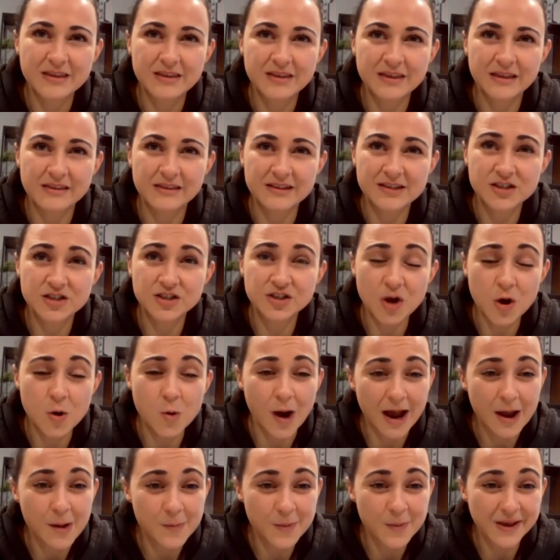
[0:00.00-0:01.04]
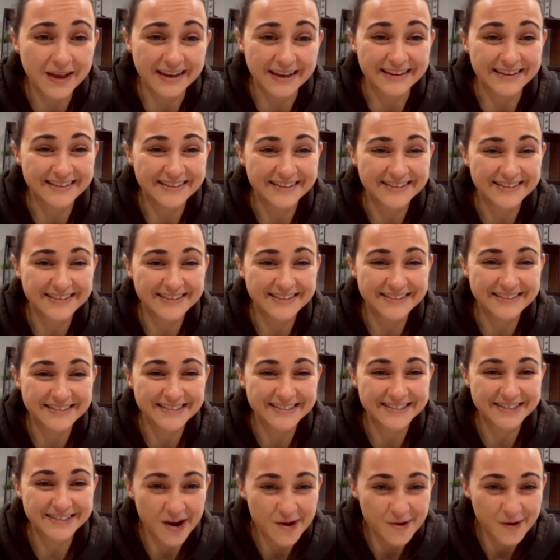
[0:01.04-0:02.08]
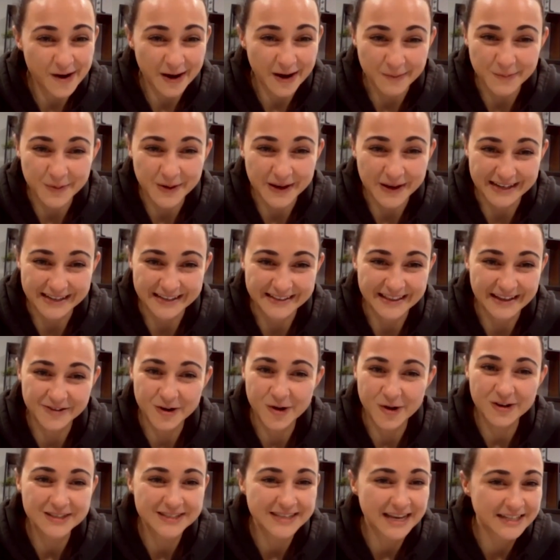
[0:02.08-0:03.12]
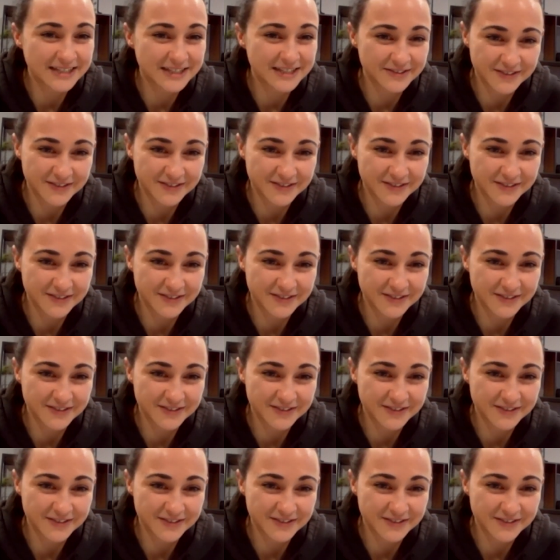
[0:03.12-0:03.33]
they're so happy, and they've got a sense